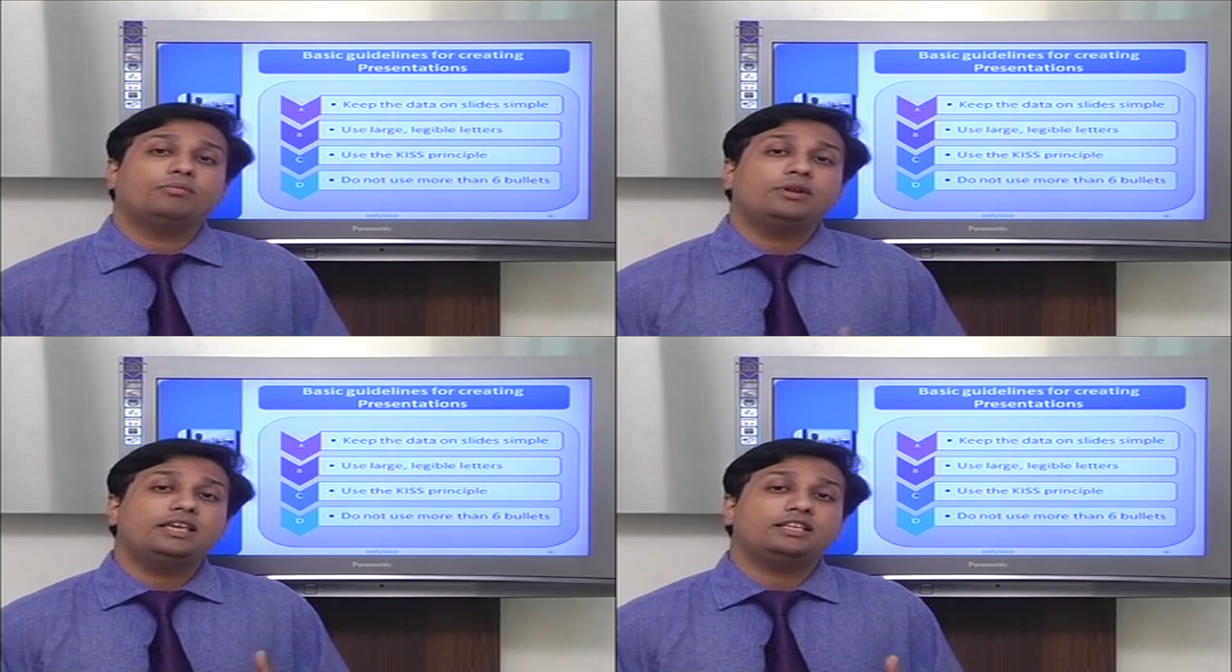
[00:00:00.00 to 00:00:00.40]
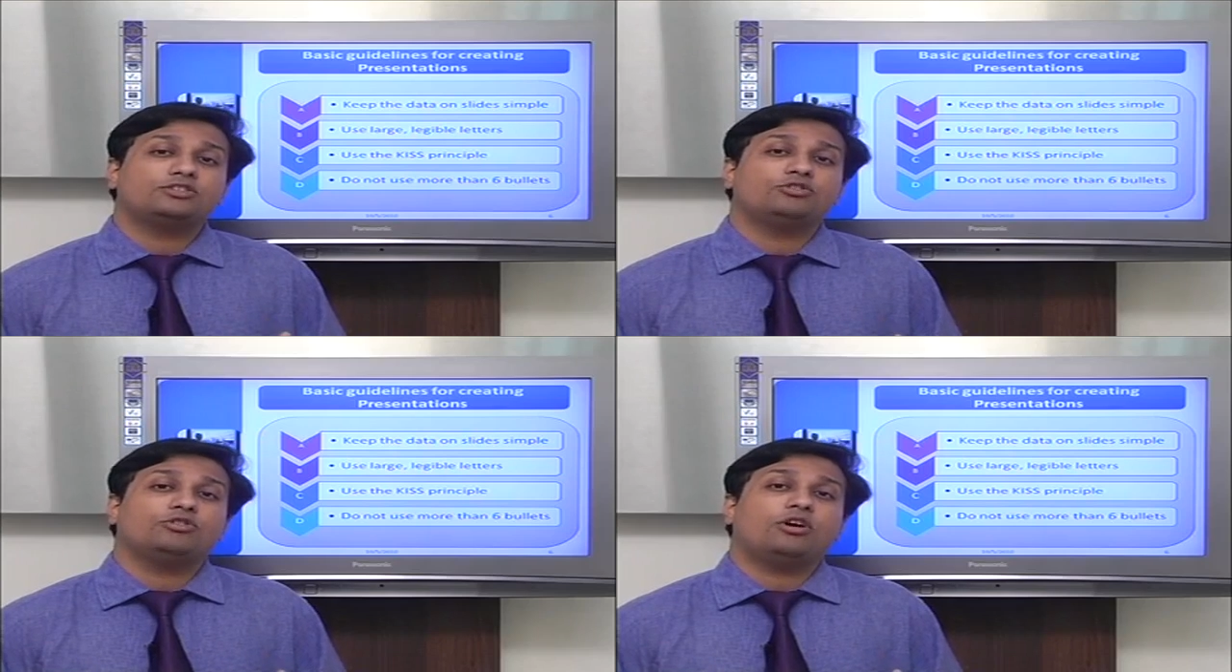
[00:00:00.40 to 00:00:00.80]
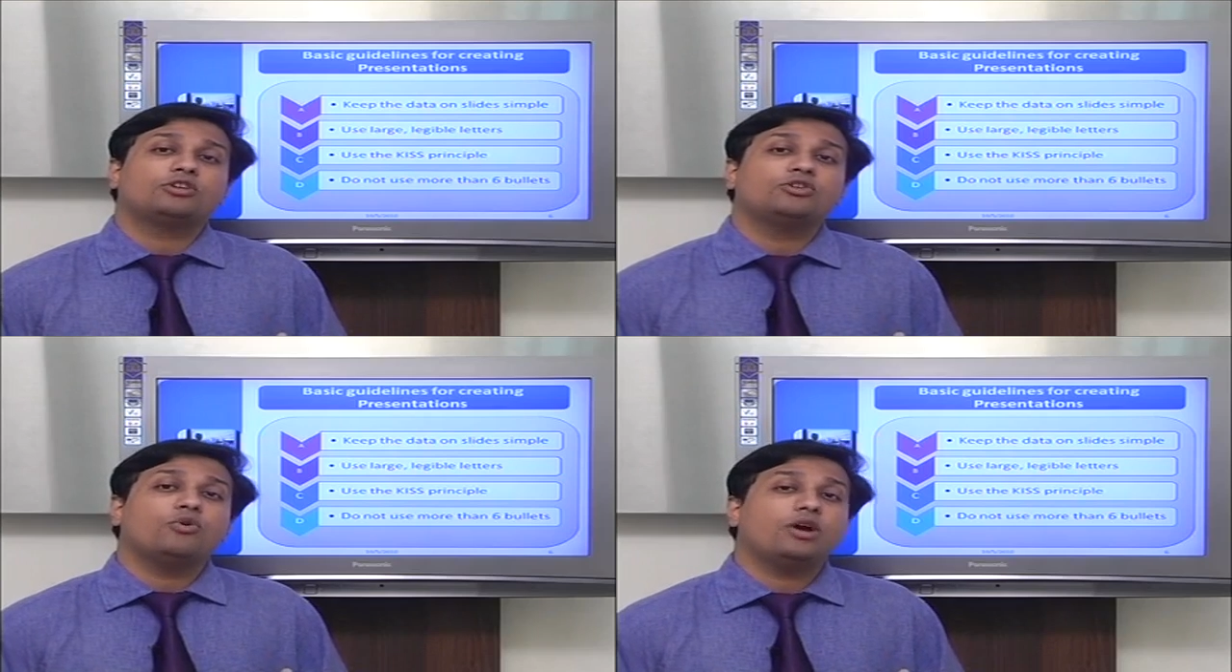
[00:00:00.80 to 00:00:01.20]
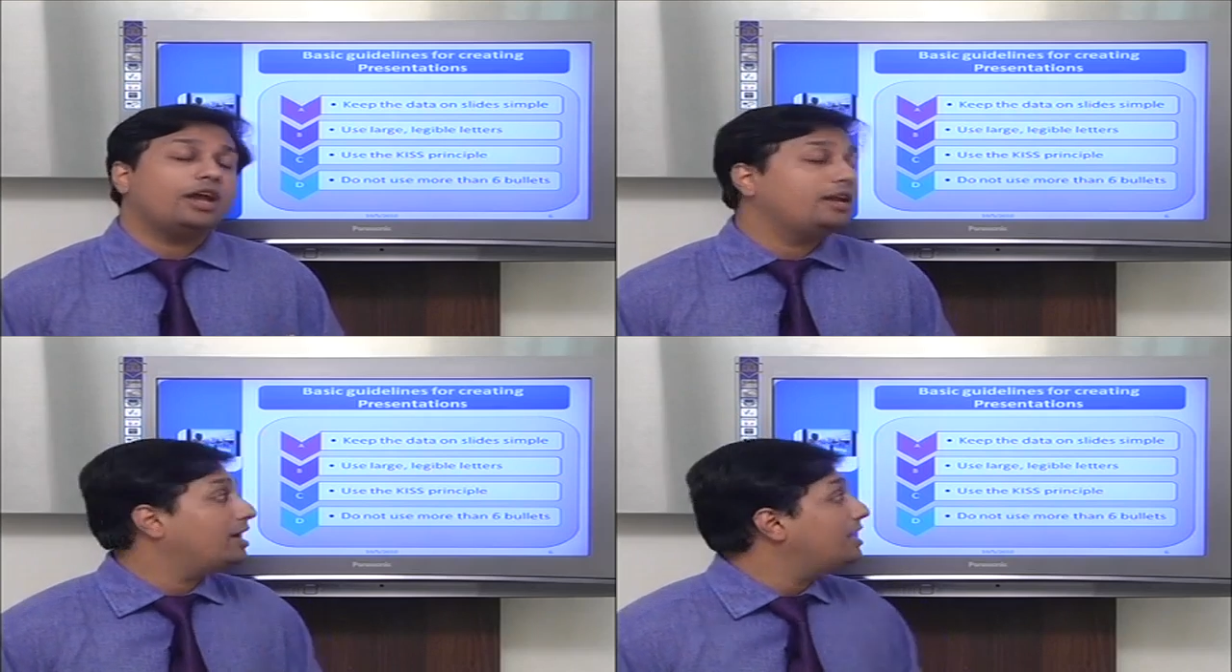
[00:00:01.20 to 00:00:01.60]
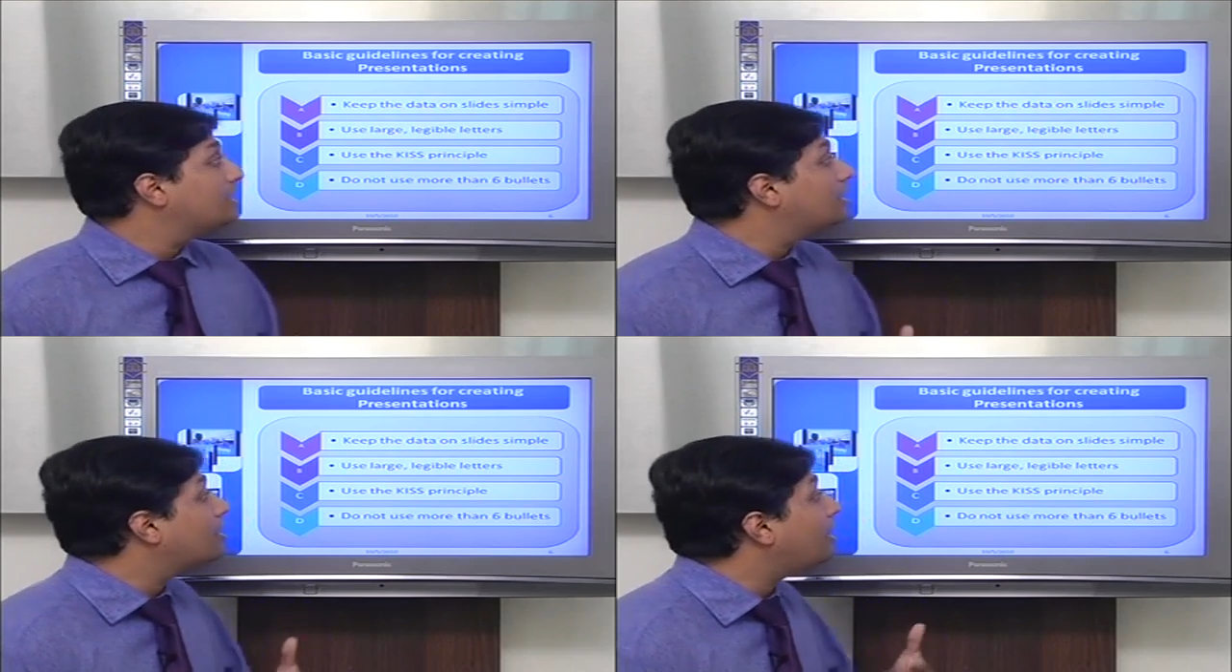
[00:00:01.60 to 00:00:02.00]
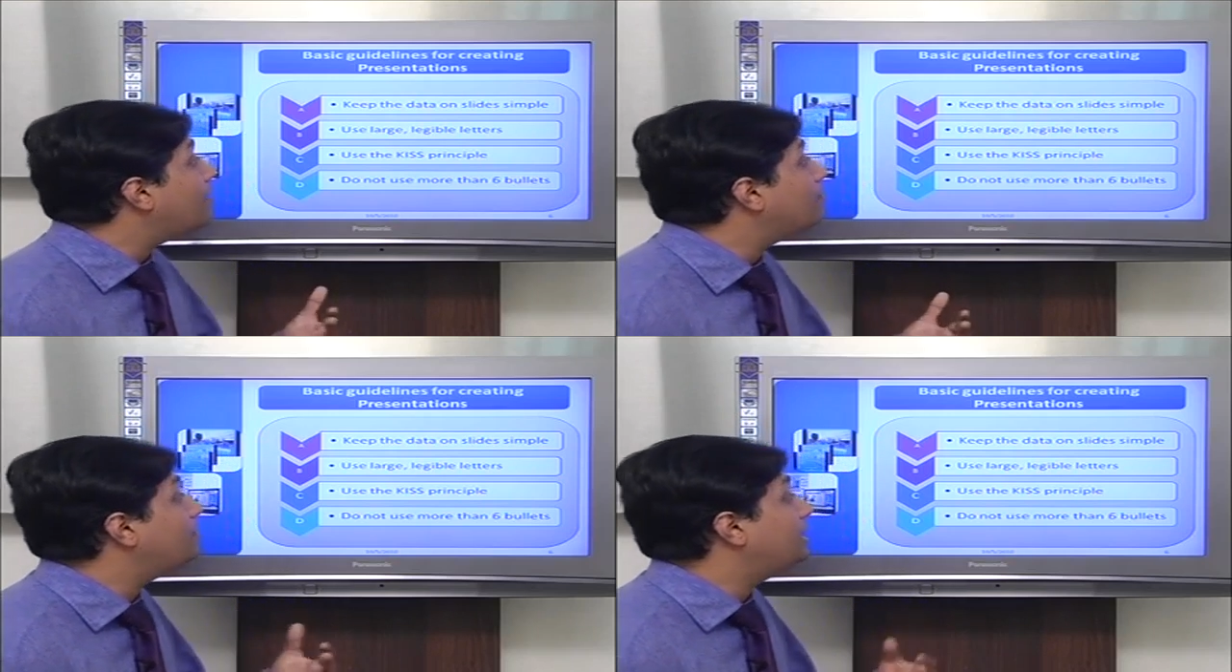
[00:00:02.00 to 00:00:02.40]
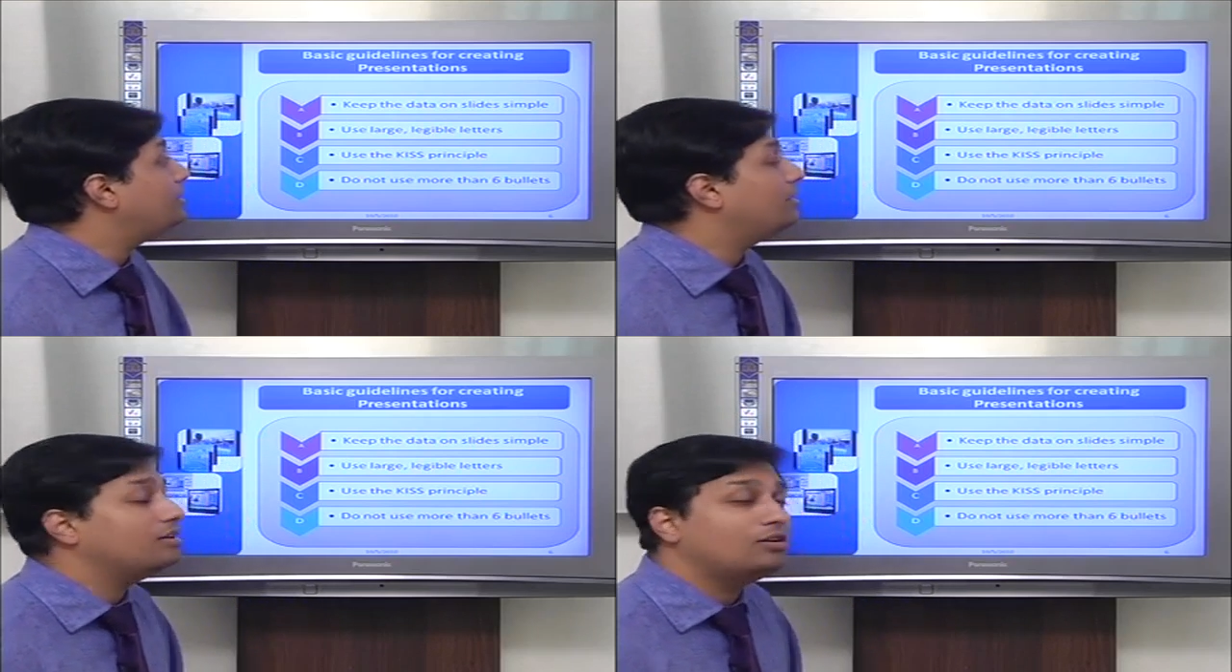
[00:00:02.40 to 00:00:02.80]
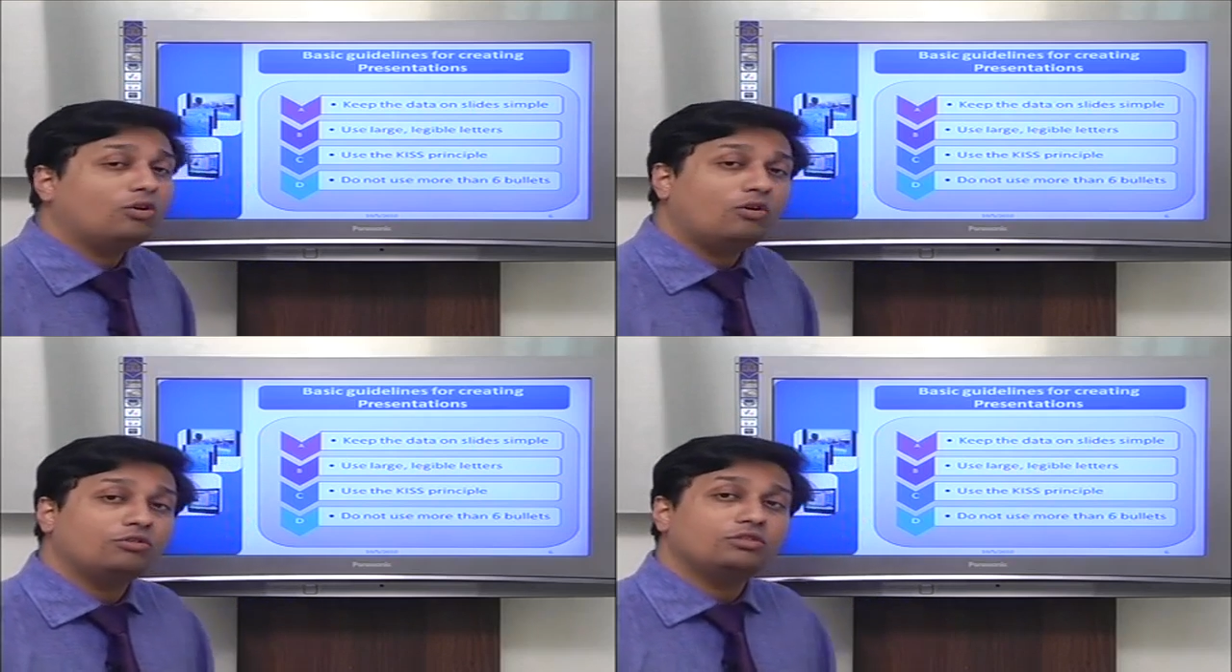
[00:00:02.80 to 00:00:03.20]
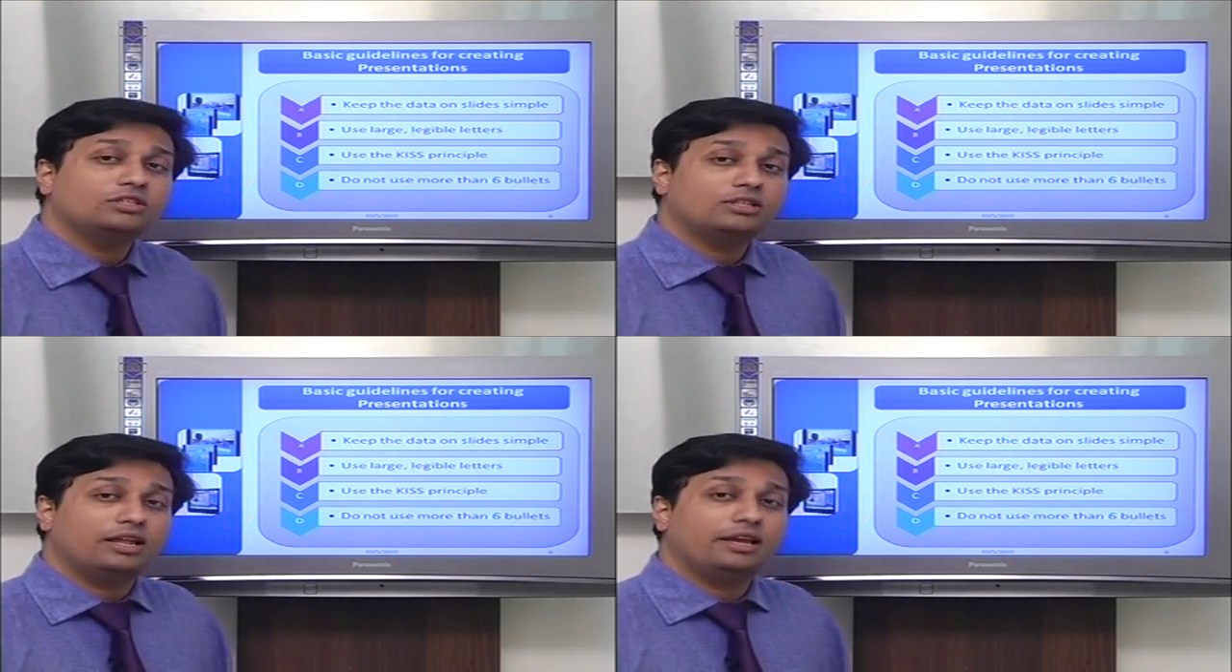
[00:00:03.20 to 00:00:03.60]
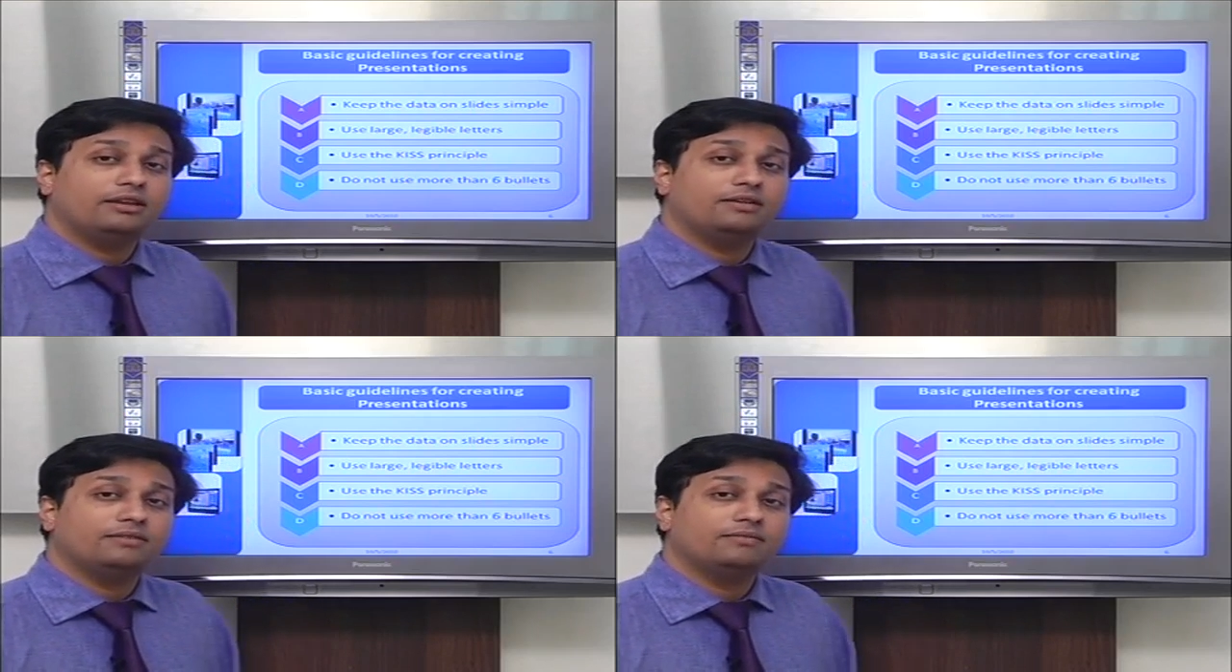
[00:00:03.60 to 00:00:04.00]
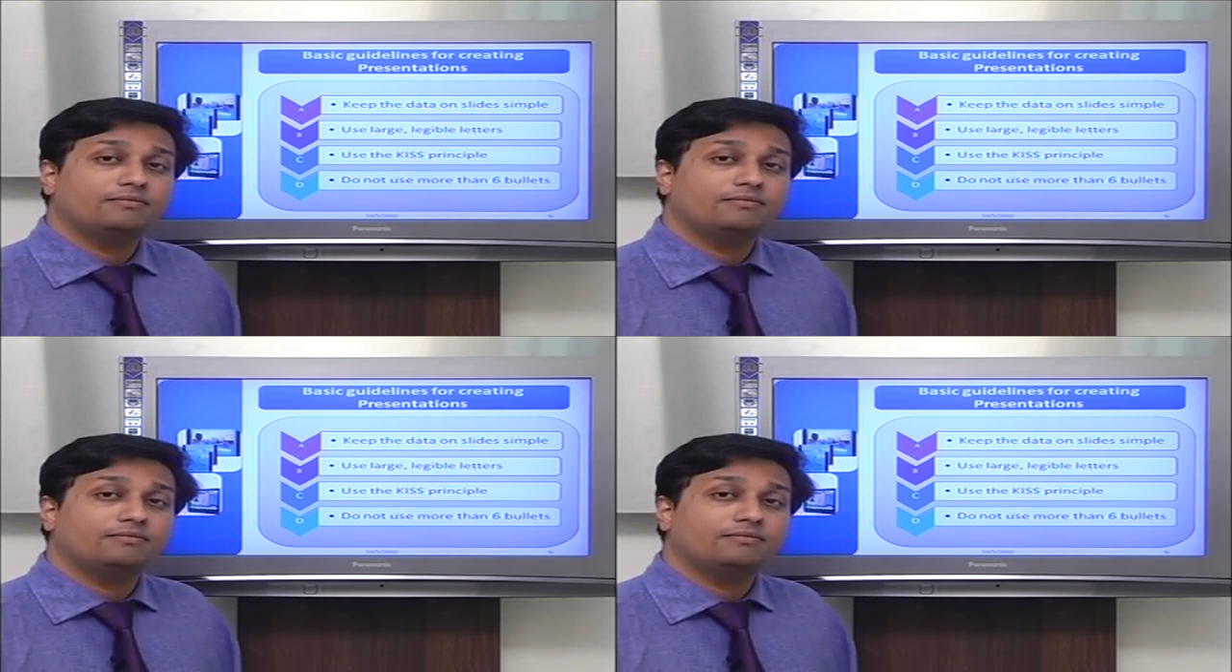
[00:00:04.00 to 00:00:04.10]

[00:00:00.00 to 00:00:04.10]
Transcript: Please do not go ahead and cram data onto the slide.